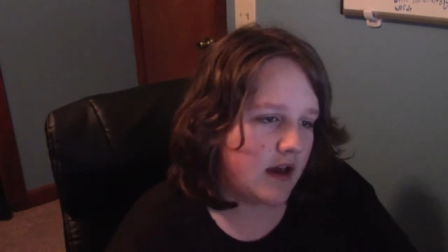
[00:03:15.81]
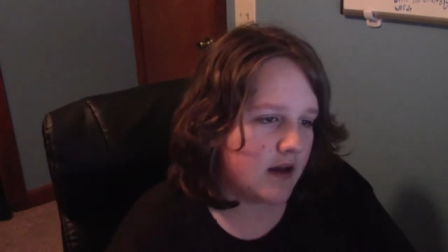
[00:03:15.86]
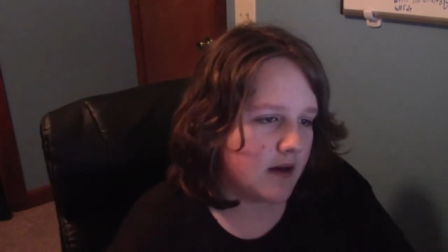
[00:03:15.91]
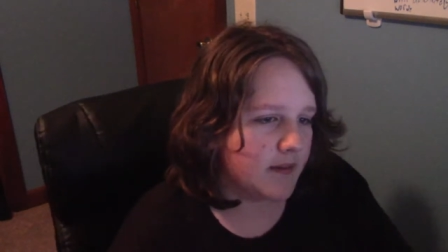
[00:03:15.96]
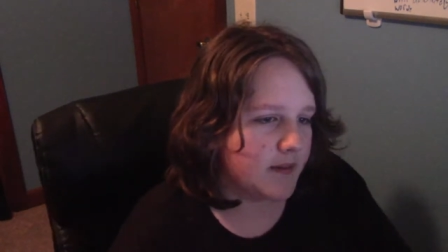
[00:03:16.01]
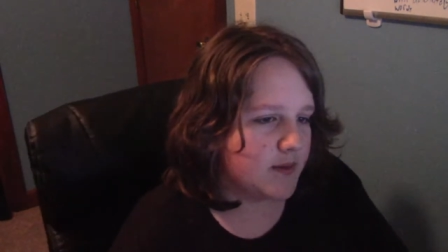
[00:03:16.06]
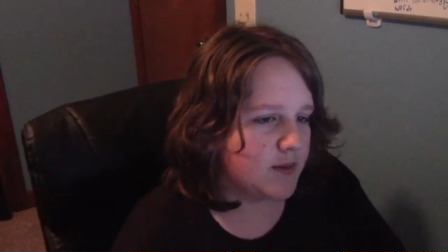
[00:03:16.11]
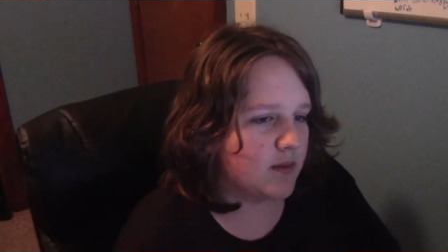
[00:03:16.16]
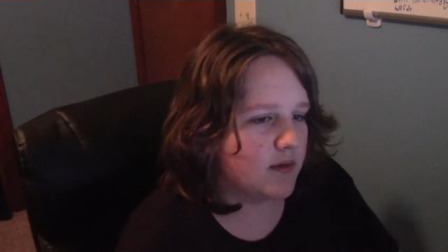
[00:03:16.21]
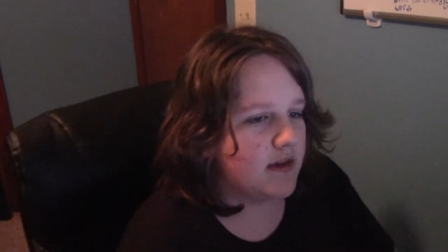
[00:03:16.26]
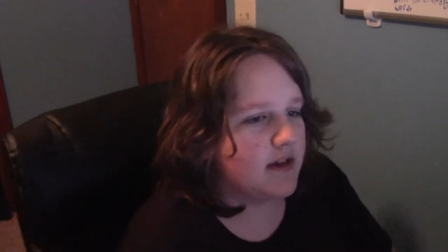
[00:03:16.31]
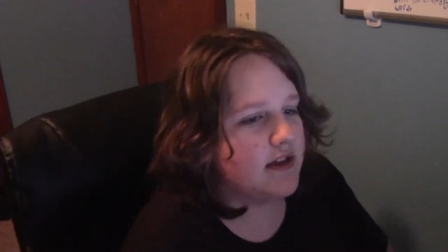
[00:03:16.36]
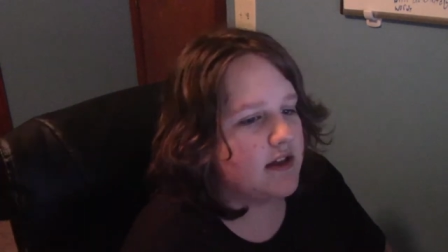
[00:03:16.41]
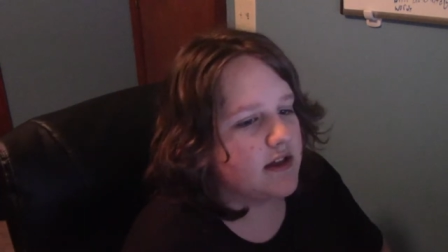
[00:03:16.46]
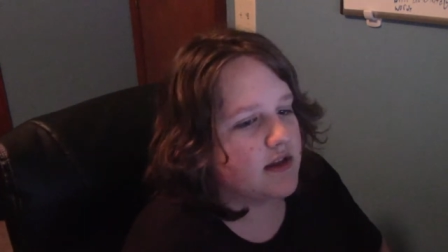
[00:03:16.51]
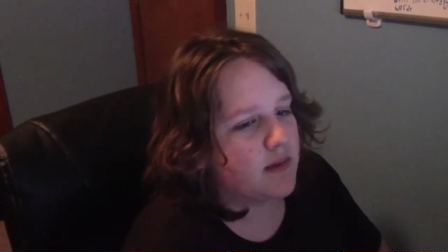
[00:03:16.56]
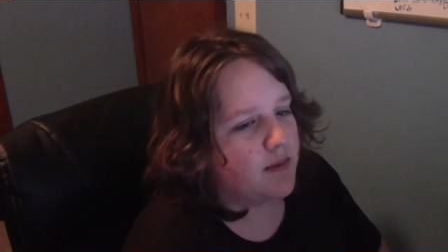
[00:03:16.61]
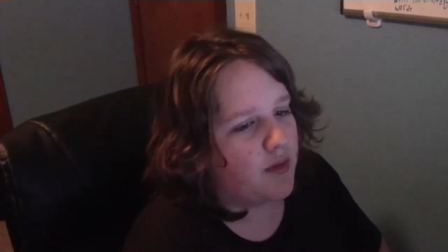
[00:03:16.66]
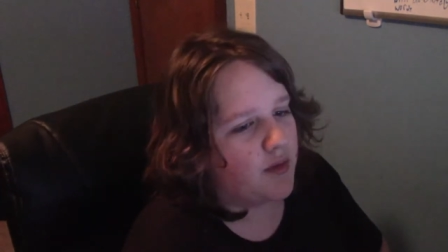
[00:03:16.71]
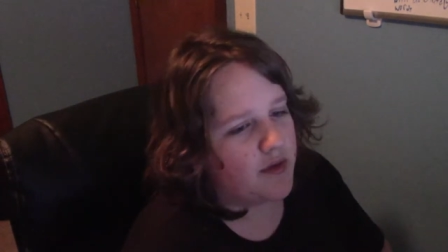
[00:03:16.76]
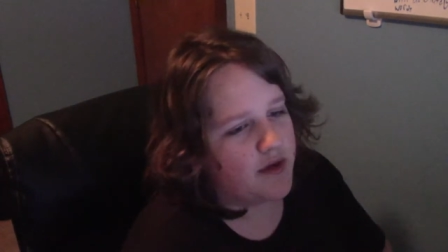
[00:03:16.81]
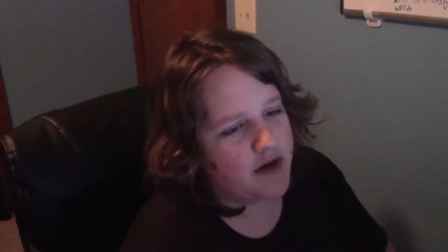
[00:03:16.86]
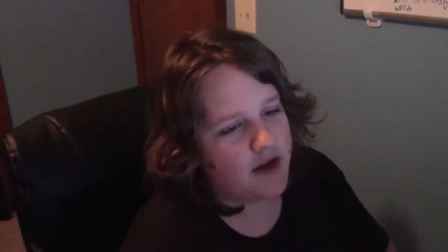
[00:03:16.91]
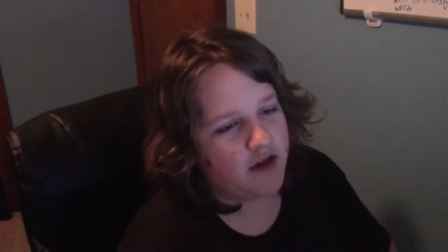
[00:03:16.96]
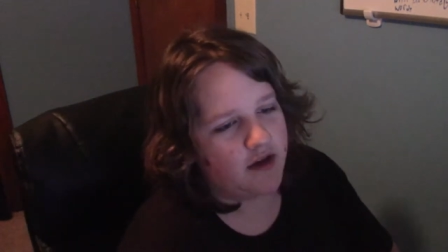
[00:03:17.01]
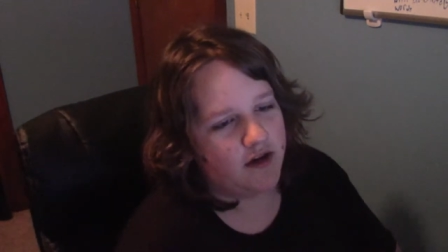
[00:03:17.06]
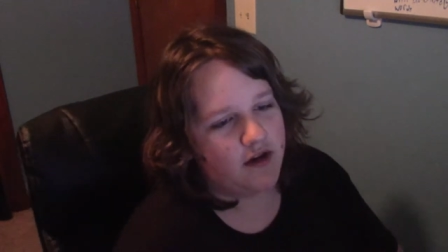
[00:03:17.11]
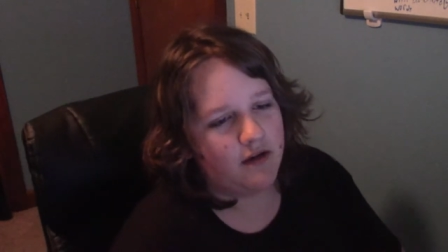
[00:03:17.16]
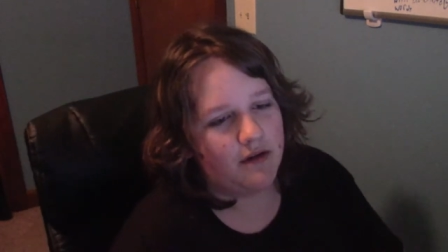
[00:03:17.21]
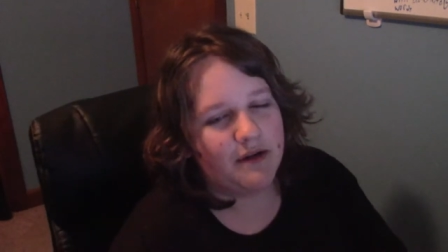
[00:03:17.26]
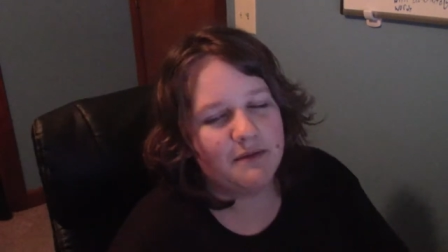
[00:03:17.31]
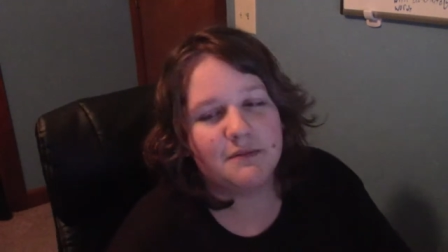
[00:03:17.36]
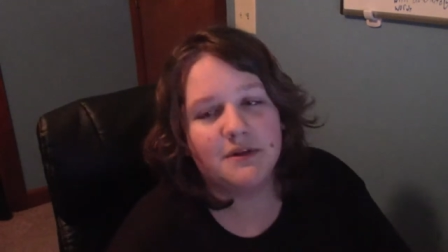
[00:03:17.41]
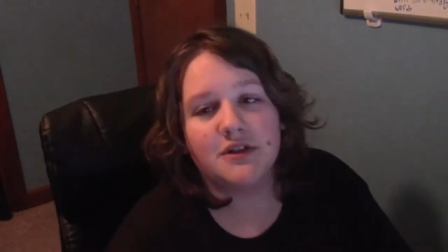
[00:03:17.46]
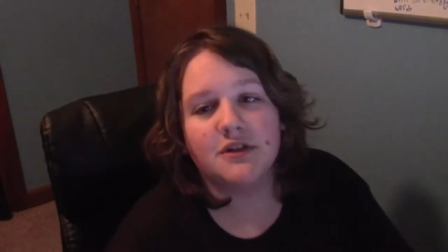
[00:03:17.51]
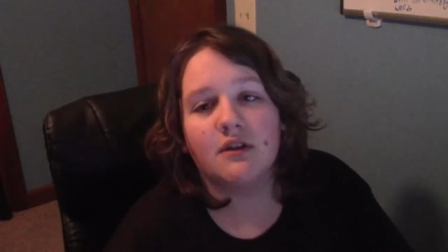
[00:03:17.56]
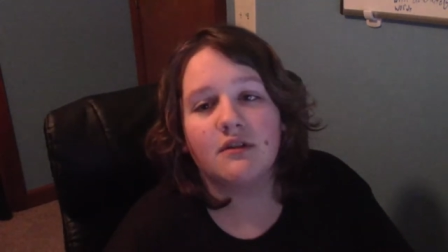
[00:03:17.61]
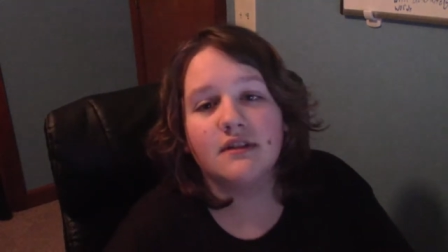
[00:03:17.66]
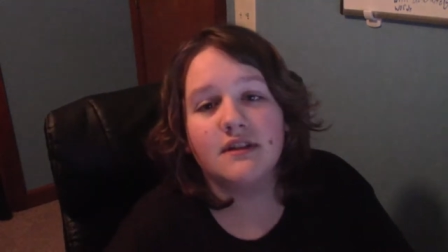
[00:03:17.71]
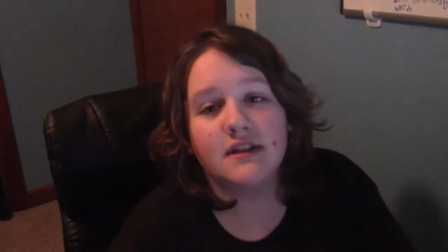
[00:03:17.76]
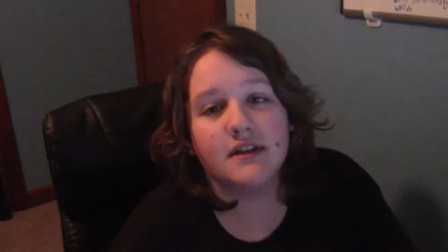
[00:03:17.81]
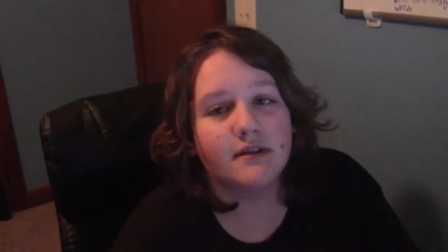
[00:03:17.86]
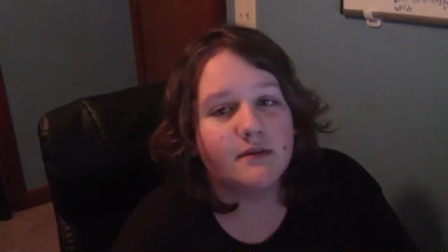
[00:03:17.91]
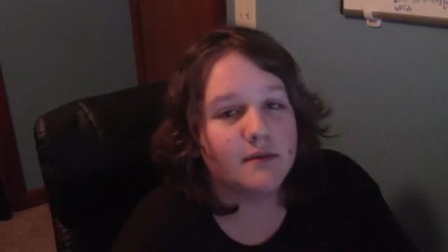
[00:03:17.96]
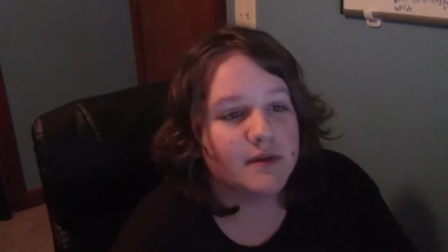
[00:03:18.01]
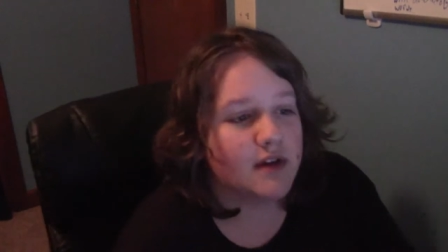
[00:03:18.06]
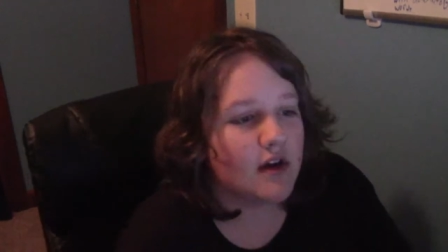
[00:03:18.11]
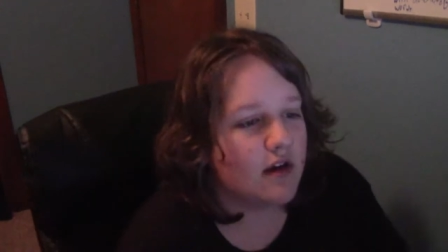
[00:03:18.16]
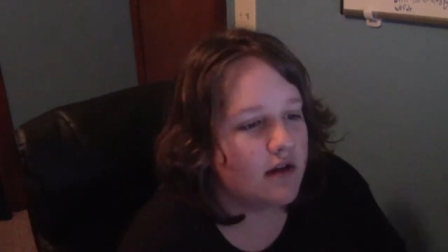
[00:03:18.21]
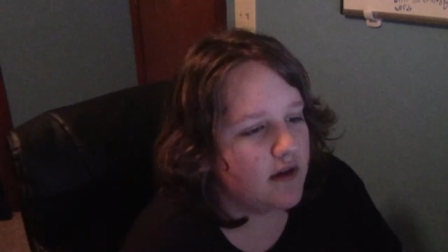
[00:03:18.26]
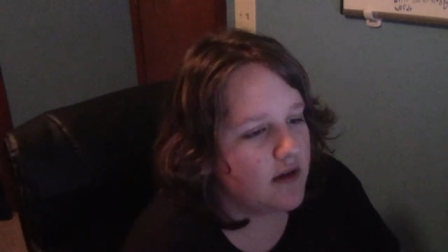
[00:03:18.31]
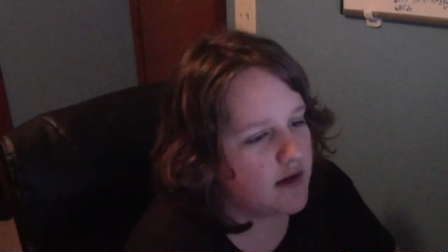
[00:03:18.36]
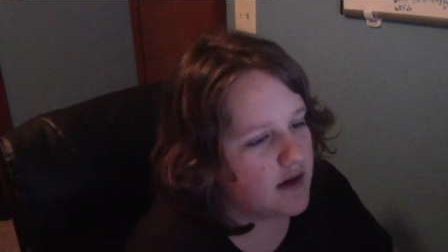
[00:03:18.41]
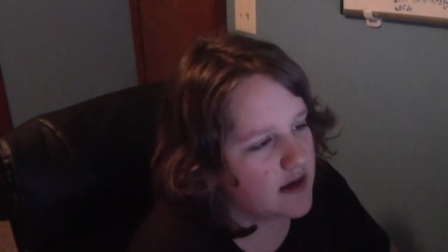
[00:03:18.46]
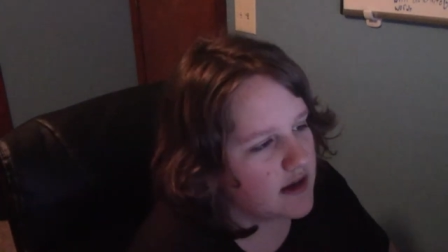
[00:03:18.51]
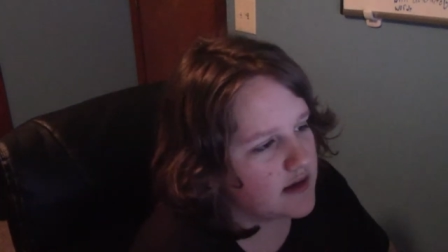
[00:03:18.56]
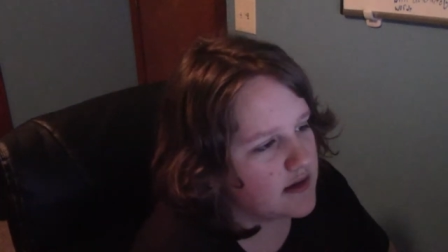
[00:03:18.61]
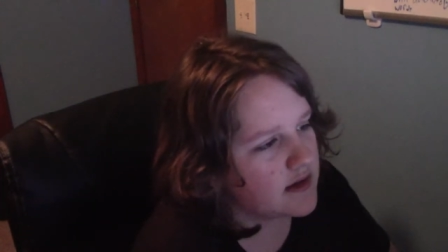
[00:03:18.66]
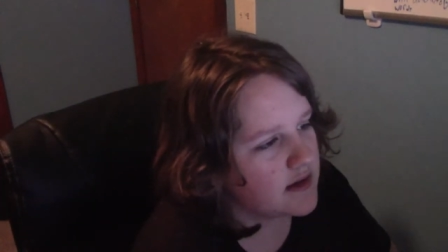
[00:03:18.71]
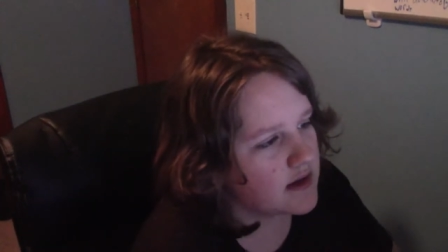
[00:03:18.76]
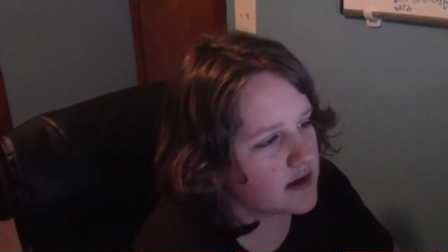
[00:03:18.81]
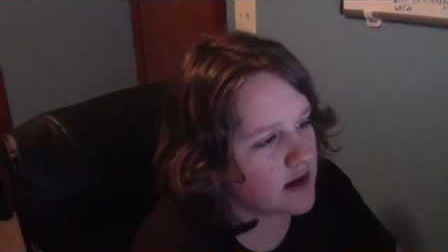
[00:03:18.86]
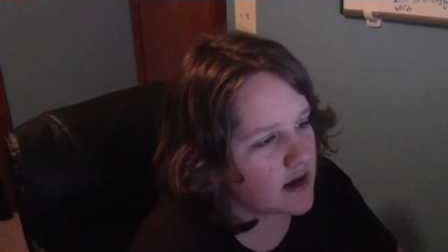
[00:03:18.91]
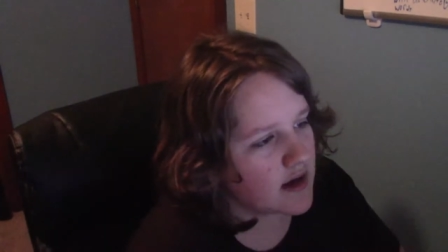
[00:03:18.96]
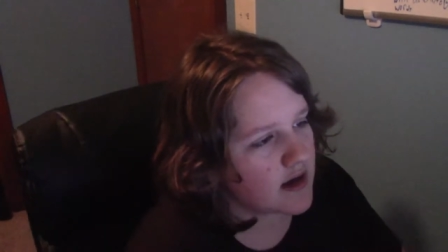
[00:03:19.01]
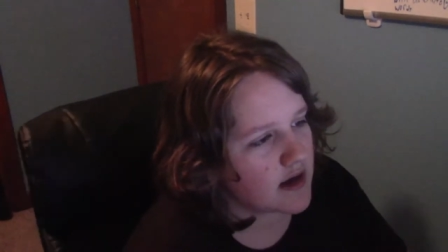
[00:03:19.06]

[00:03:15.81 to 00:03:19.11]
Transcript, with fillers: It was really disappointing. You know, I wish all they did was hug and kiss,